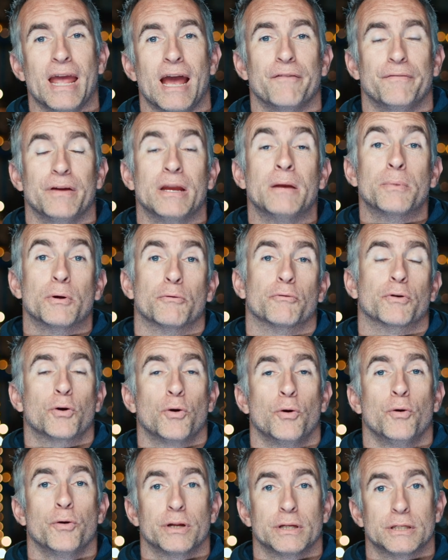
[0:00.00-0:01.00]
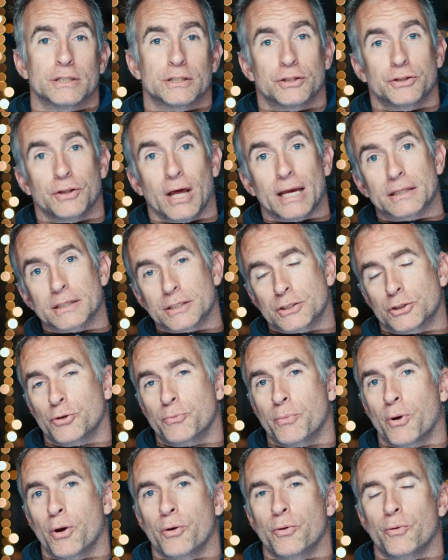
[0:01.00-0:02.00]
have inbuilt recorders like the
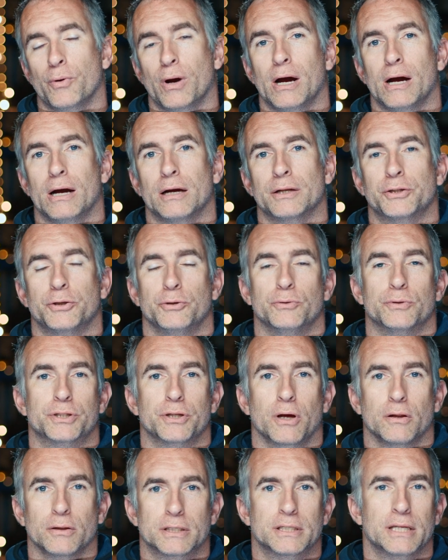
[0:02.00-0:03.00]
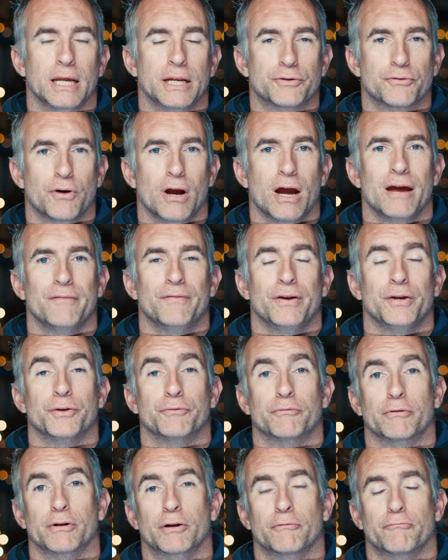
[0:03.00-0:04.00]
Sumo to solid state drive, and
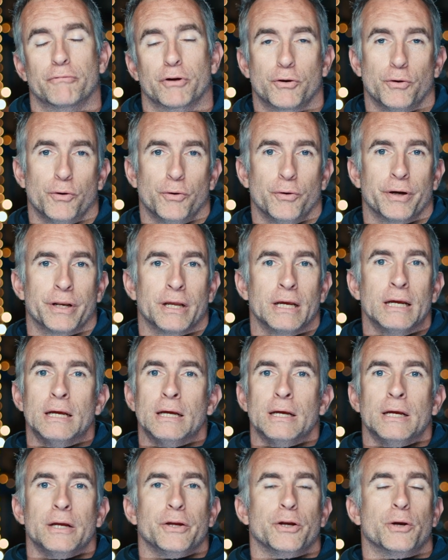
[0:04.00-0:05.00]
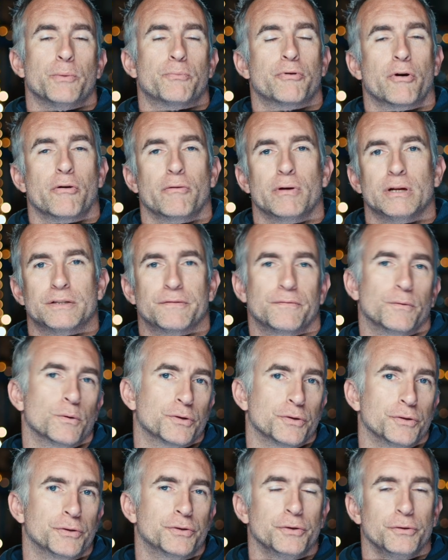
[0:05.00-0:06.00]
you record, you know, ProRes
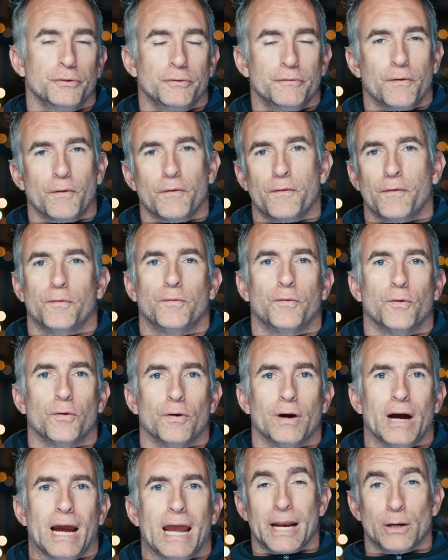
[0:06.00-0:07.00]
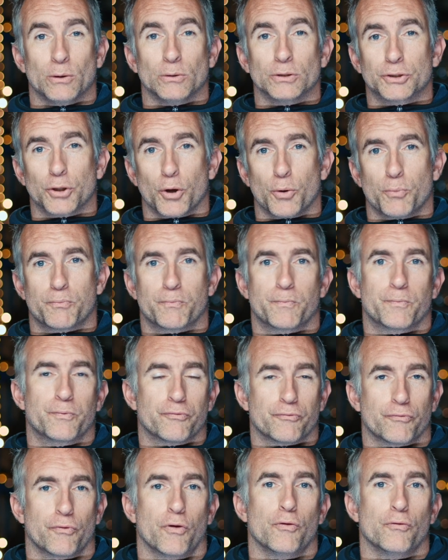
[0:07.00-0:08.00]
422, 444, and also
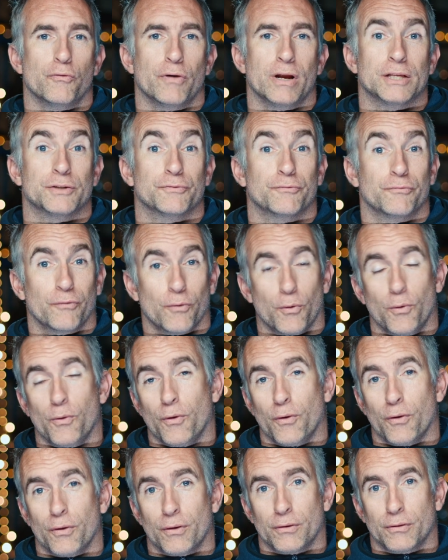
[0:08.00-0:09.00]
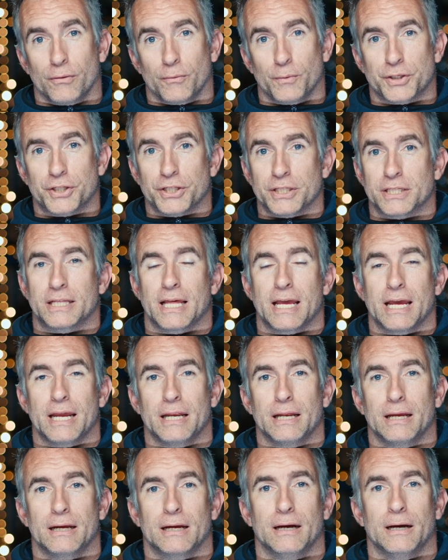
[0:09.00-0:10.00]
ProRes RAW, which is
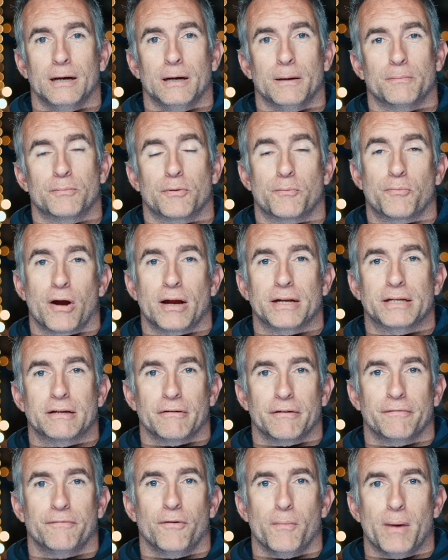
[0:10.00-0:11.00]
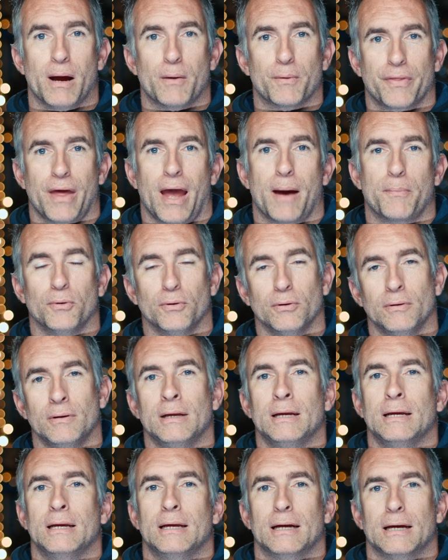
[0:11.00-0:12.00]
their proprietary format with Apple,
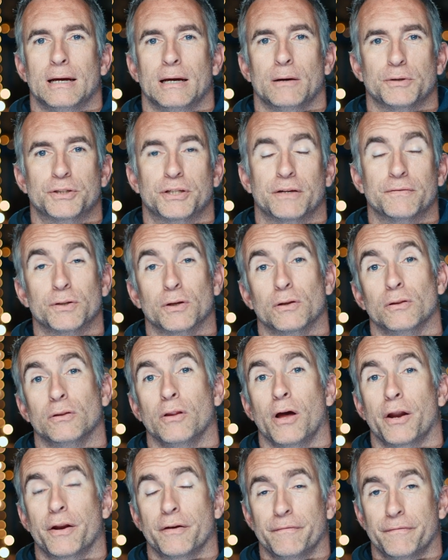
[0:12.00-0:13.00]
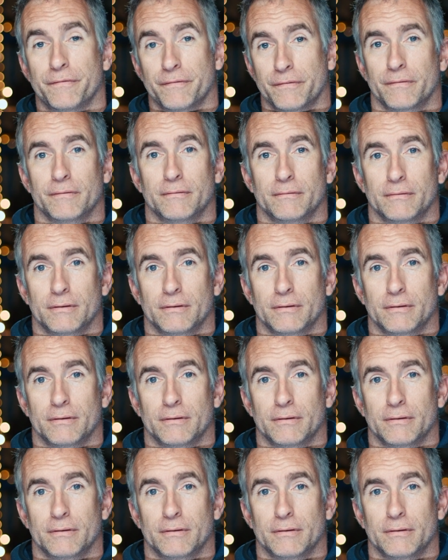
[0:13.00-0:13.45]
which gives you a lot of